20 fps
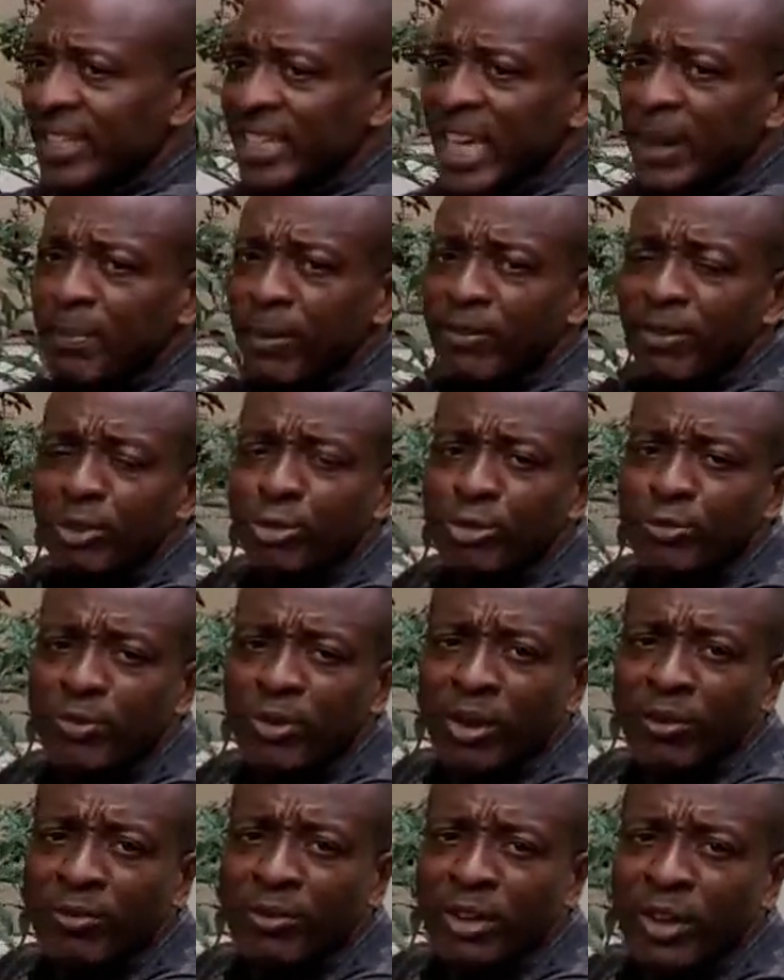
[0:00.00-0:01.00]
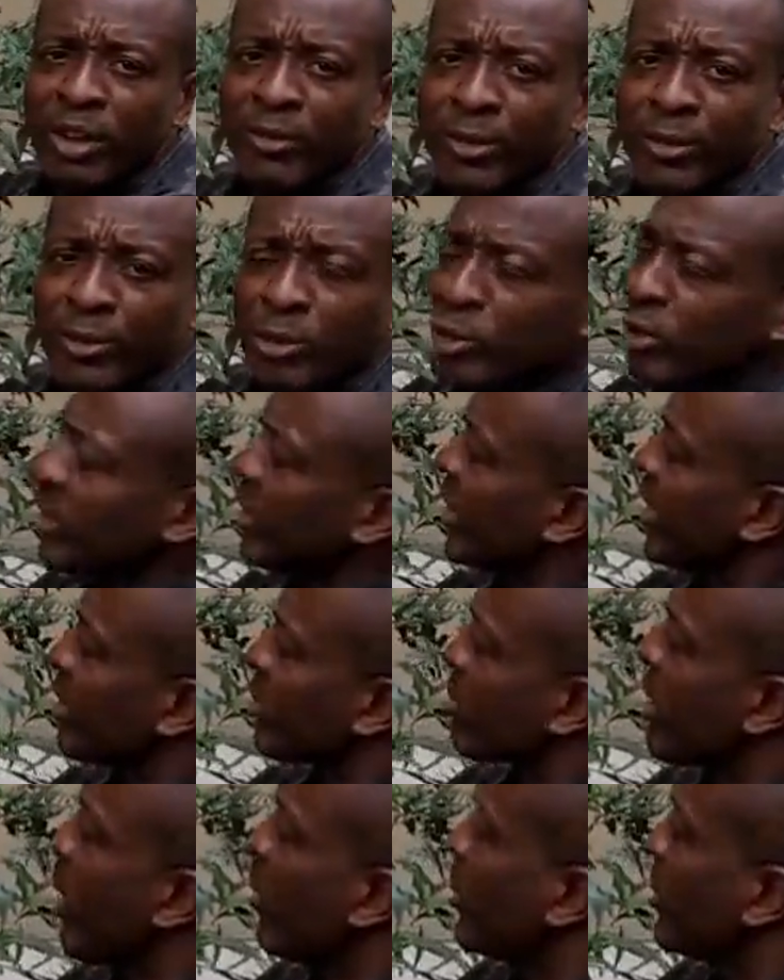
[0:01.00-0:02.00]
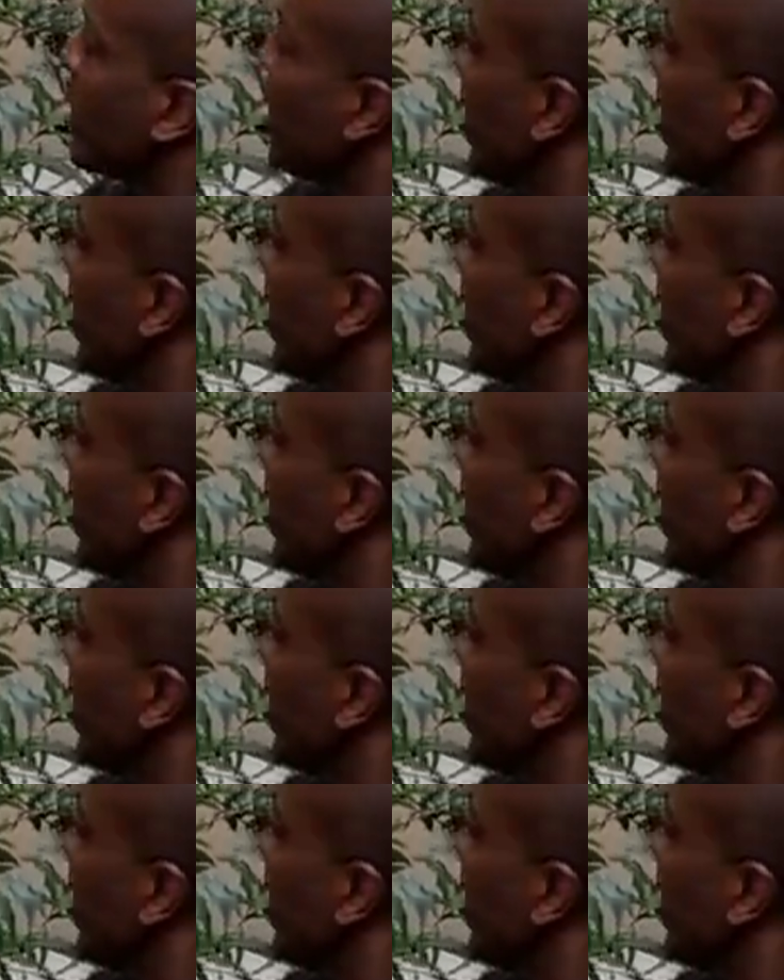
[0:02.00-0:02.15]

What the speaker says: shape of a fruit is round,